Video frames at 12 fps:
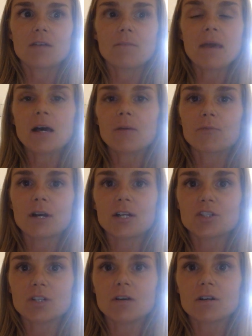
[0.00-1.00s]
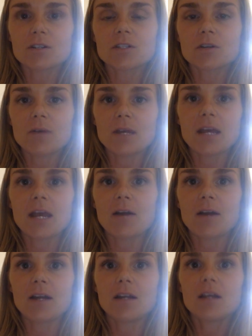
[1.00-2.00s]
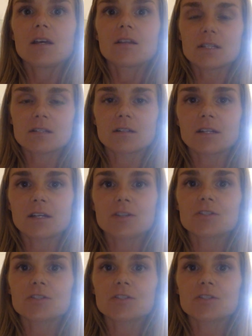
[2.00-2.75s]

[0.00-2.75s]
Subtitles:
male progeny also inherit this allele,